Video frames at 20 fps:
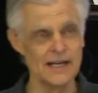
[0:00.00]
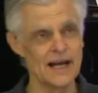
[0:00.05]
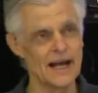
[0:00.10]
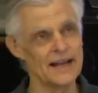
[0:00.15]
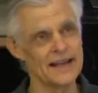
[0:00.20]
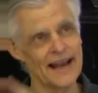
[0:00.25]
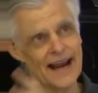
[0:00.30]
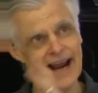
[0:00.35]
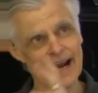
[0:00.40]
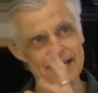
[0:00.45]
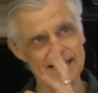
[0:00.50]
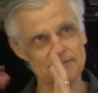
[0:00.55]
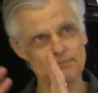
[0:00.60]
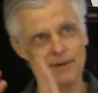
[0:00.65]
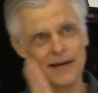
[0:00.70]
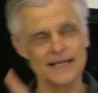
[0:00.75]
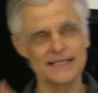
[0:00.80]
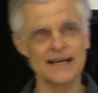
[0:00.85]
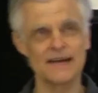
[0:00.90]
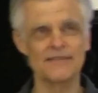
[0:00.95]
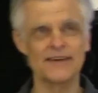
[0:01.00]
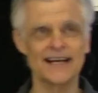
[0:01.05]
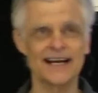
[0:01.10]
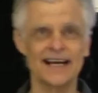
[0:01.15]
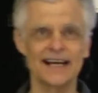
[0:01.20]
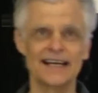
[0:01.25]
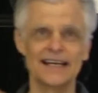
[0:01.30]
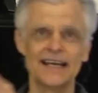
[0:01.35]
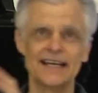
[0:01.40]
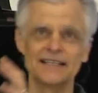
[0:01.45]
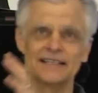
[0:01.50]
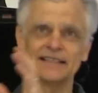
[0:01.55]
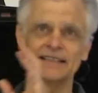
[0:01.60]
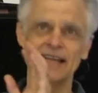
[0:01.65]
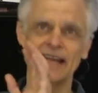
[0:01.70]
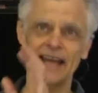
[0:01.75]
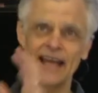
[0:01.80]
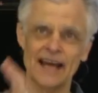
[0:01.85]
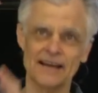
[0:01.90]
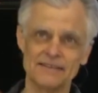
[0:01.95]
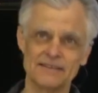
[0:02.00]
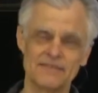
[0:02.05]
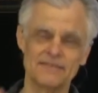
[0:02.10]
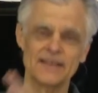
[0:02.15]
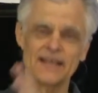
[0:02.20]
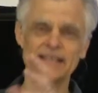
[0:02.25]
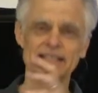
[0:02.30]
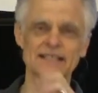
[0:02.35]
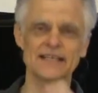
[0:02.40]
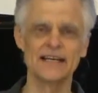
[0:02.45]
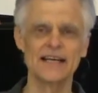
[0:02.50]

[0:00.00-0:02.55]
And then had to pay to have it cleaned. And then he had to this.